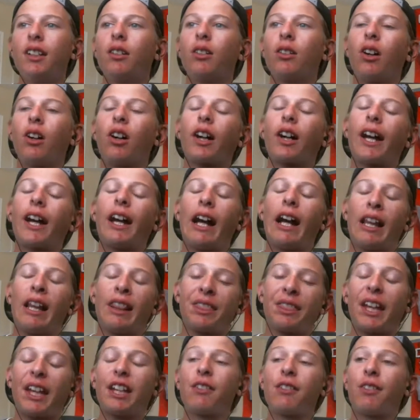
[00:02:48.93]
Okay,
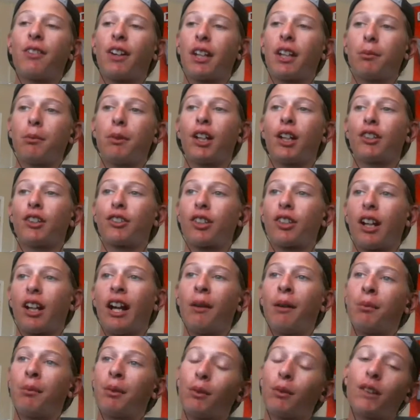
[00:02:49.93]
thank you very much.
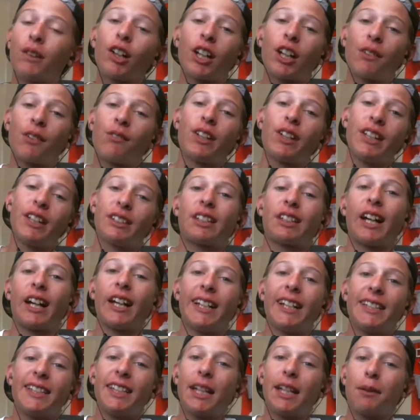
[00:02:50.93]
I've been looking for these
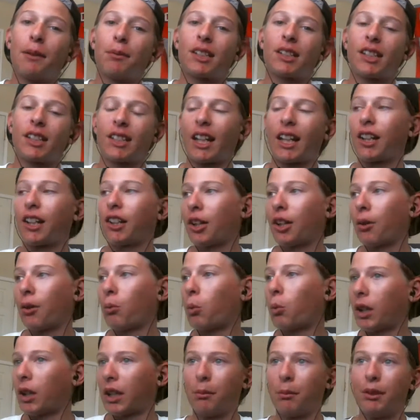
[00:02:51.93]
kind of tips, because I don't know
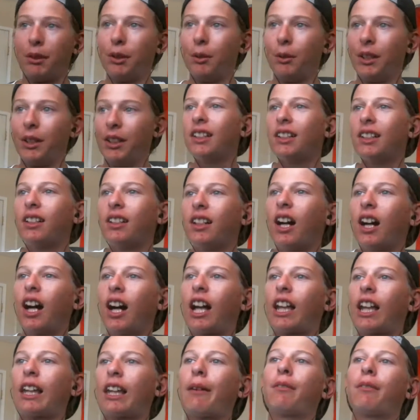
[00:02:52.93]
what I'm doing.
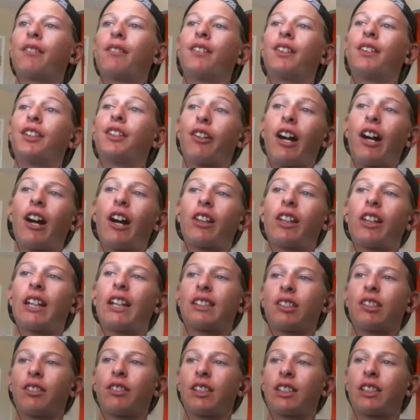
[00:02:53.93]
Uh, Lemon, your
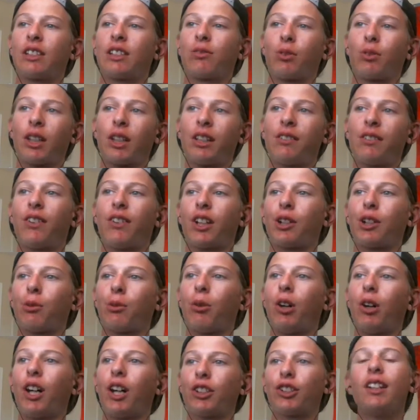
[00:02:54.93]
Outlast series is really fun to
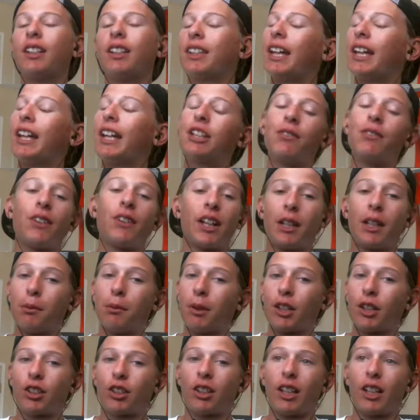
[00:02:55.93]
watch. Thank you very
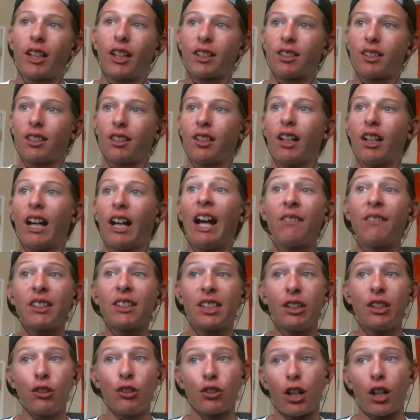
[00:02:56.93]
much, Alexa. I haven't
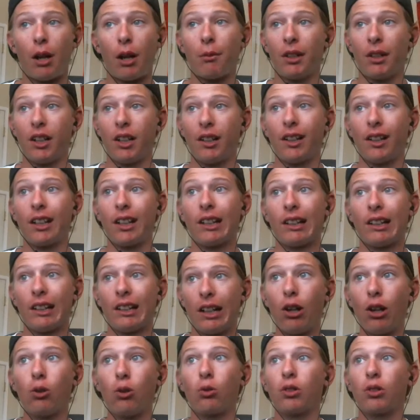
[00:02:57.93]
seen you comment in a
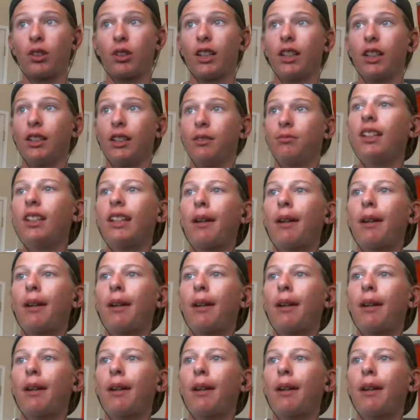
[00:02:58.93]
long time.